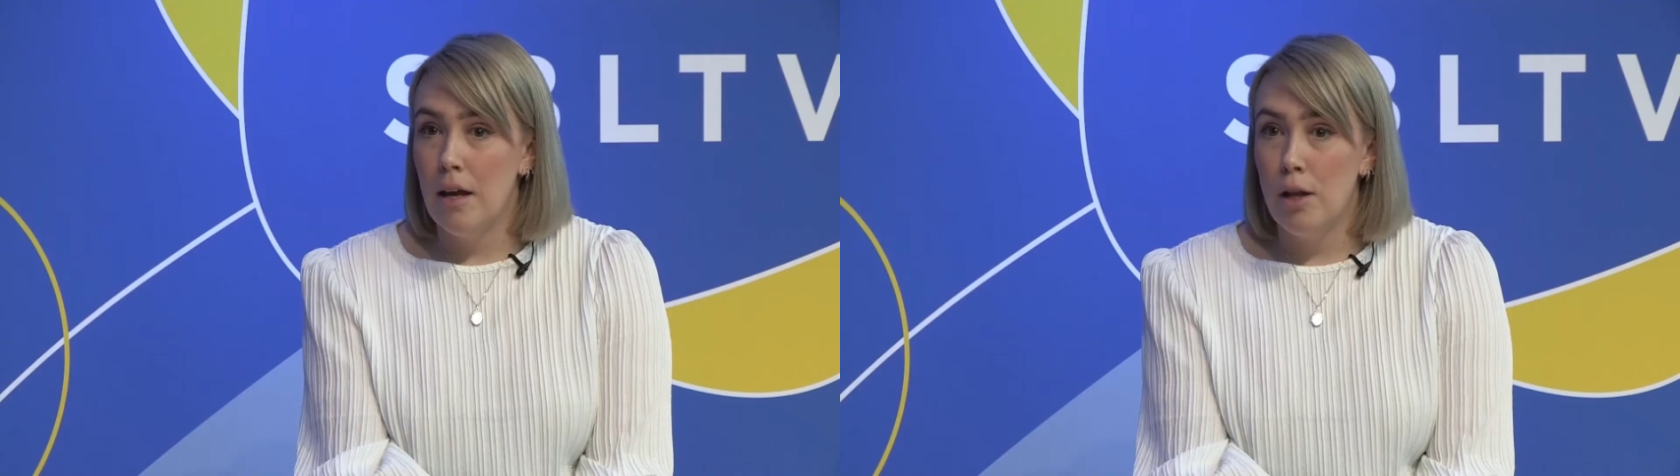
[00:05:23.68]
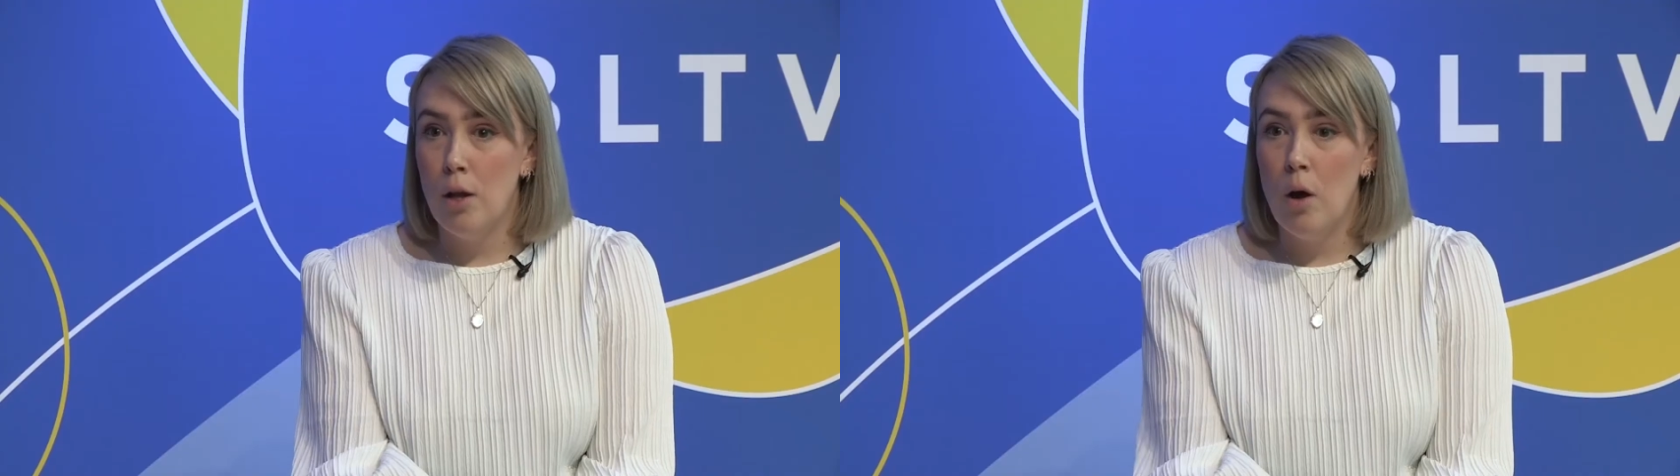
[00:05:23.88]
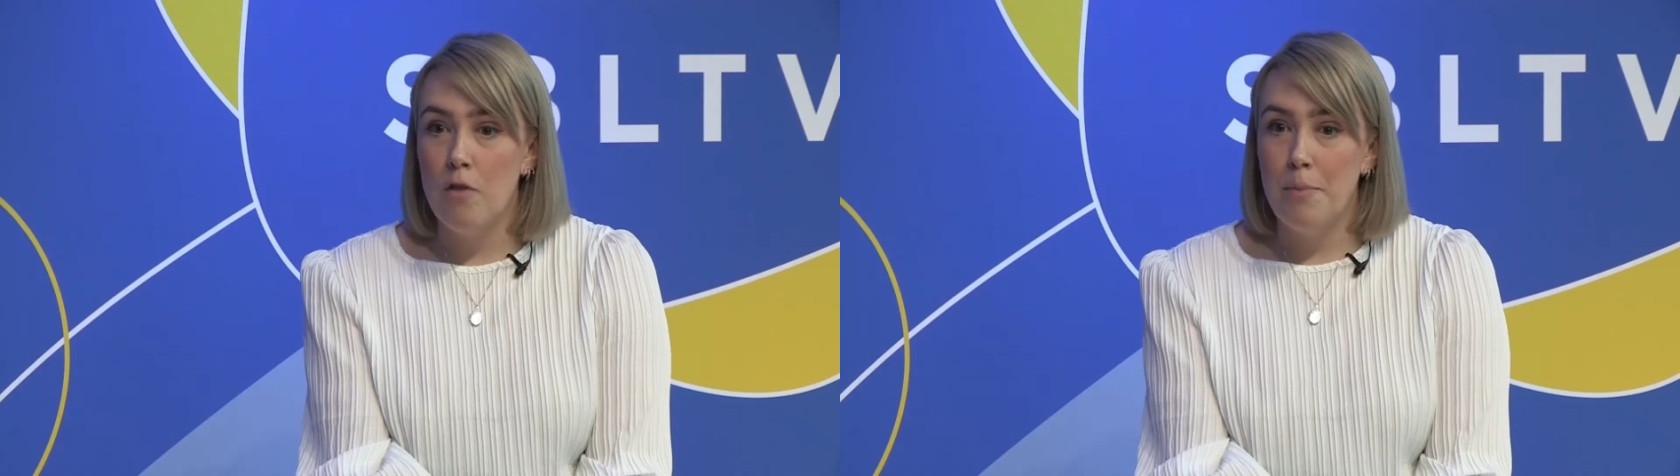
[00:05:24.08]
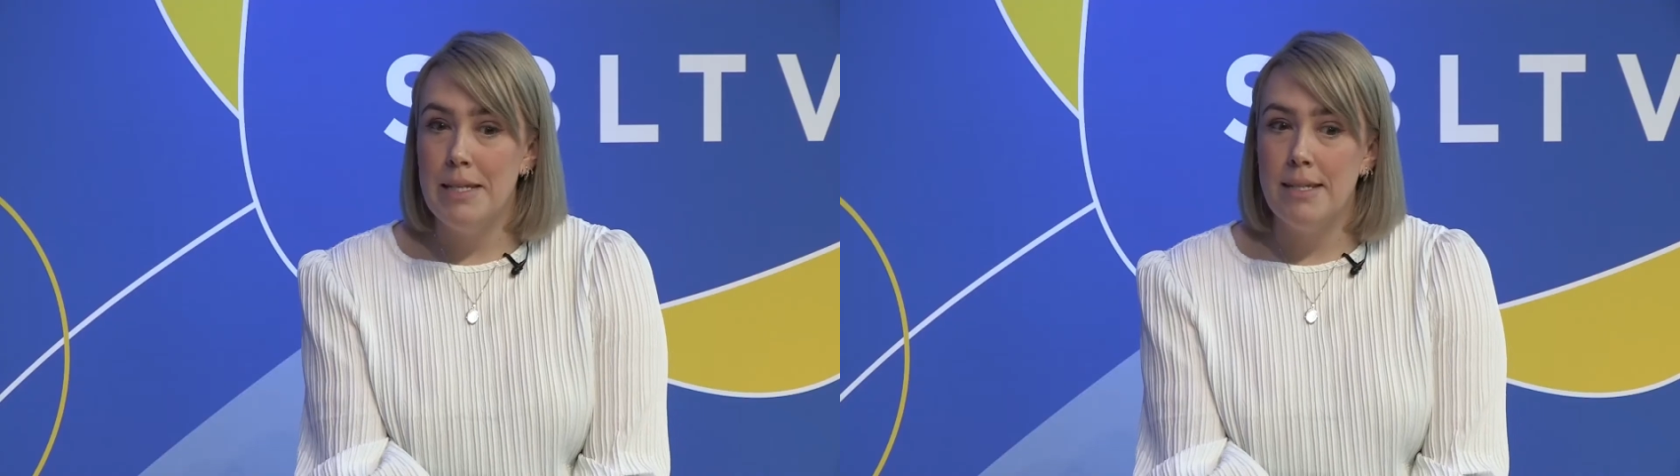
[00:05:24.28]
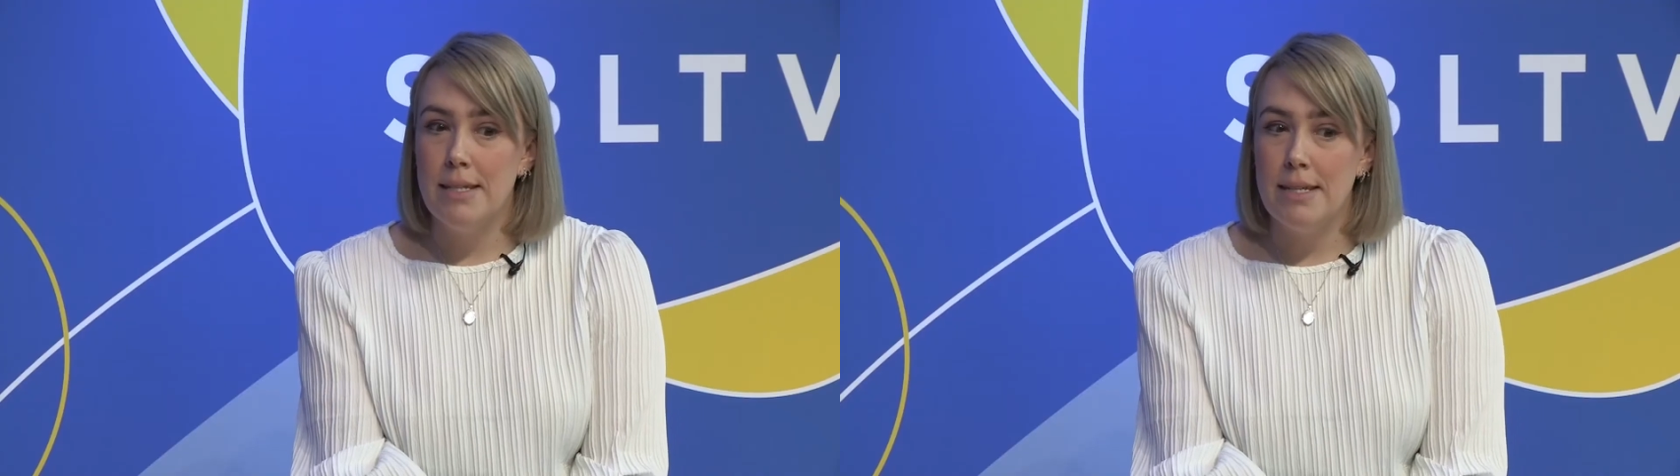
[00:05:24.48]
a lot of
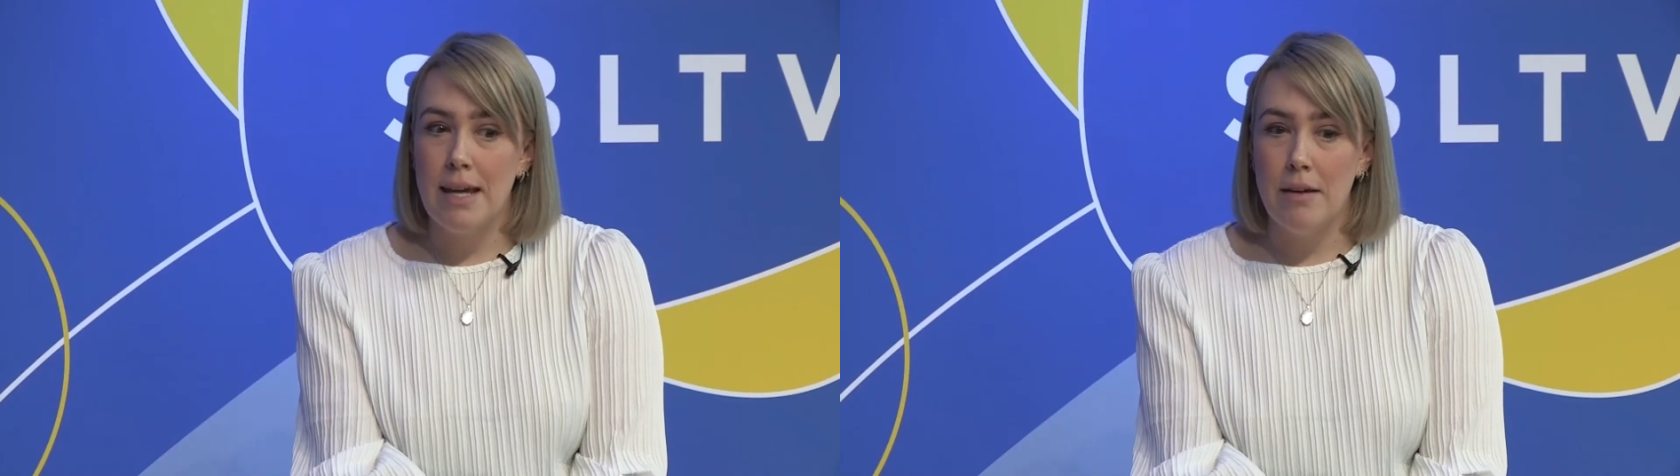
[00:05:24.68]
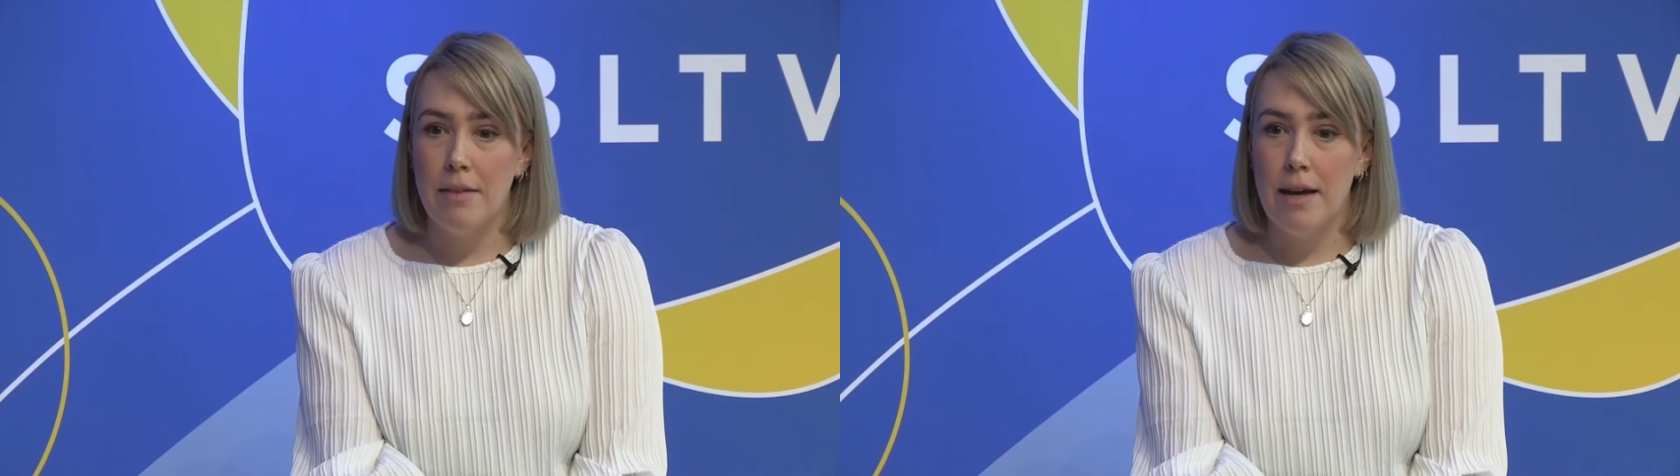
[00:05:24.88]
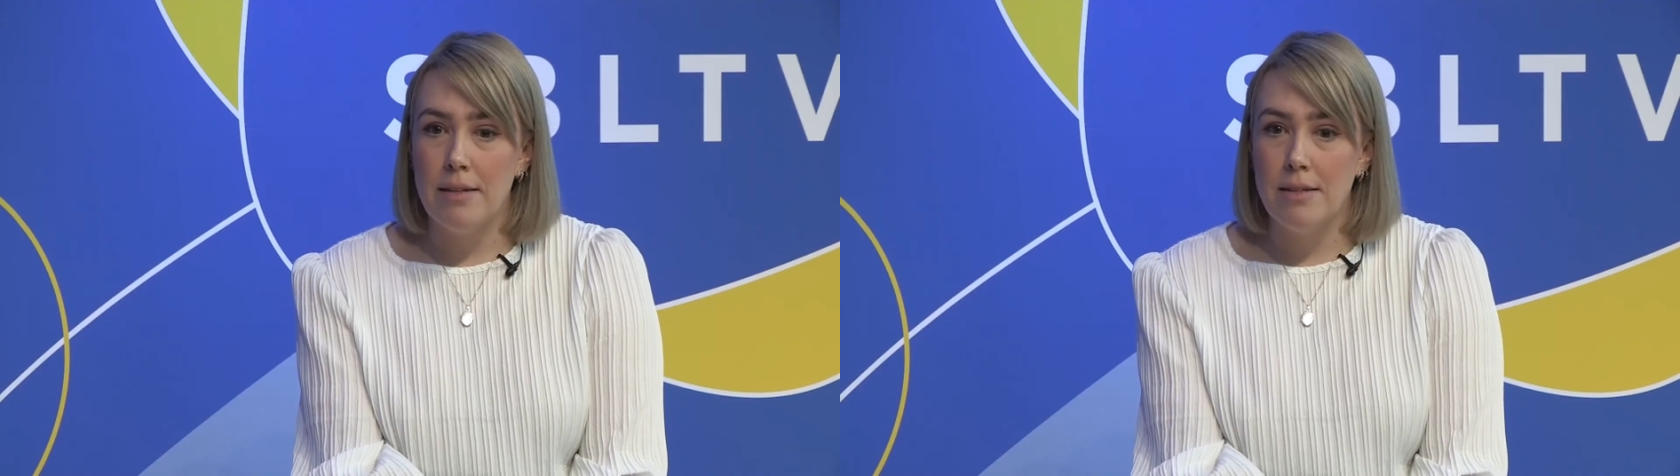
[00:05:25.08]
businesses out there